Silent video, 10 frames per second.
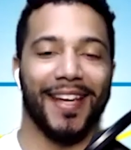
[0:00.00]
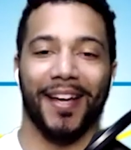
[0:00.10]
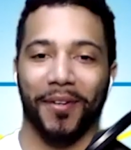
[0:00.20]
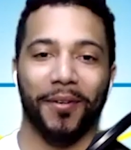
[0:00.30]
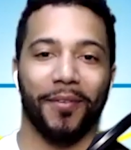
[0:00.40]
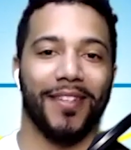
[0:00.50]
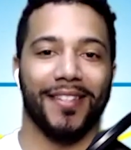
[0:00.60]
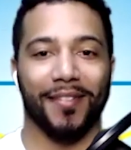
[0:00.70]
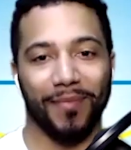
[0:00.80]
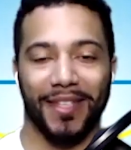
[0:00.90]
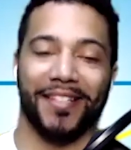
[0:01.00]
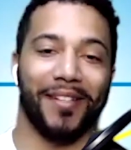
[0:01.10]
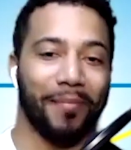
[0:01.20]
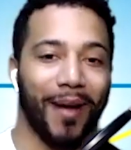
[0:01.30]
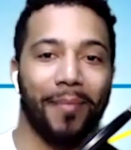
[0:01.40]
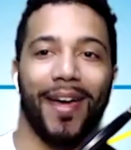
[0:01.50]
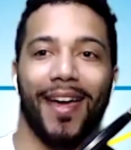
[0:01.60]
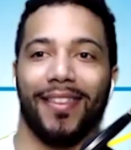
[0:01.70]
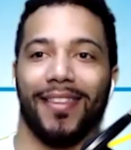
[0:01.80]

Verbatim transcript: I don't know if this is necessarily my path,